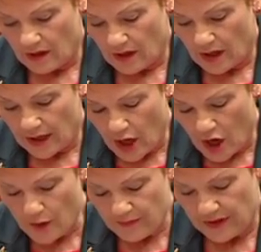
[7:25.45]

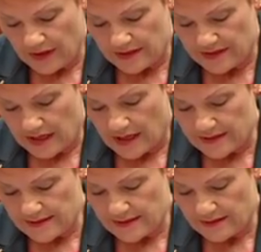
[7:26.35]
hope that it
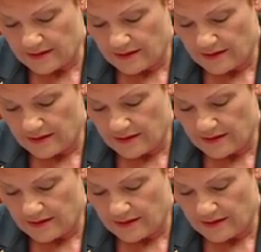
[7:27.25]
does